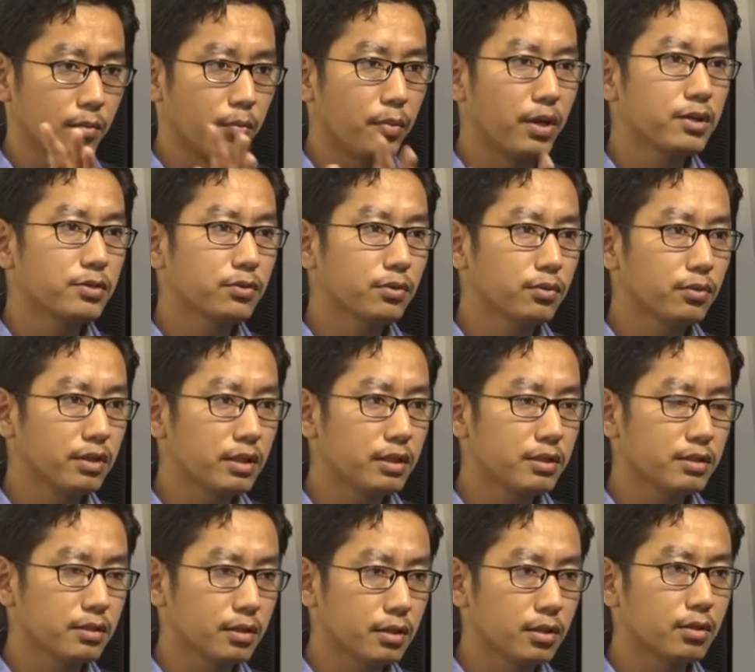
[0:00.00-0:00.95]
Based on
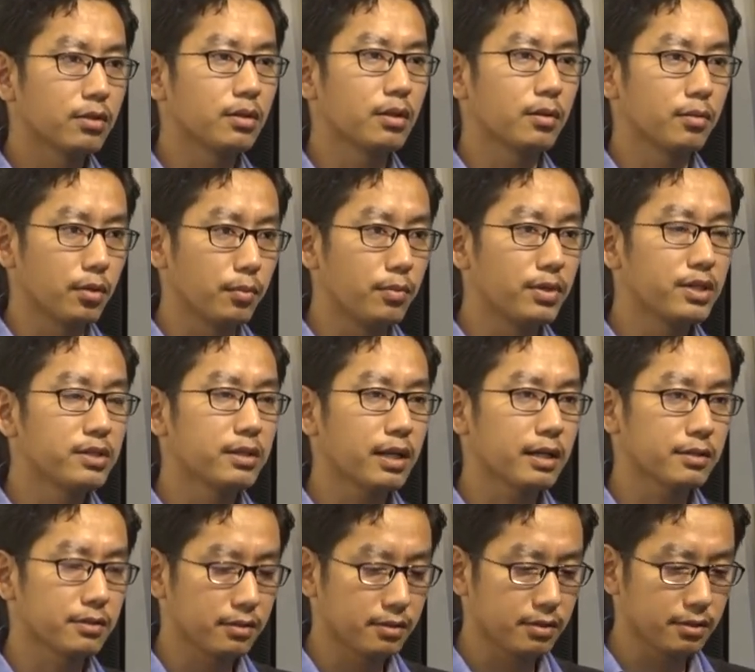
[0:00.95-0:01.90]
this, the
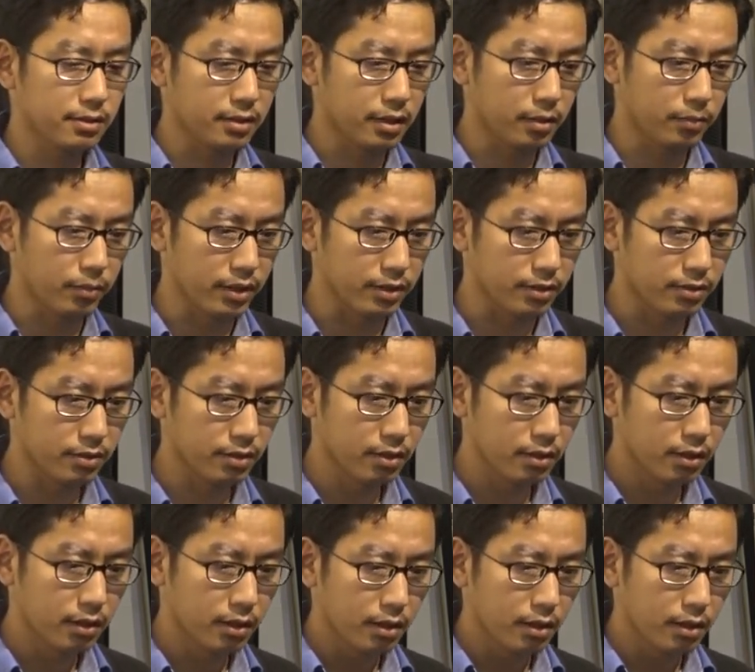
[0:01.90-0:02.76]
military exercises take place.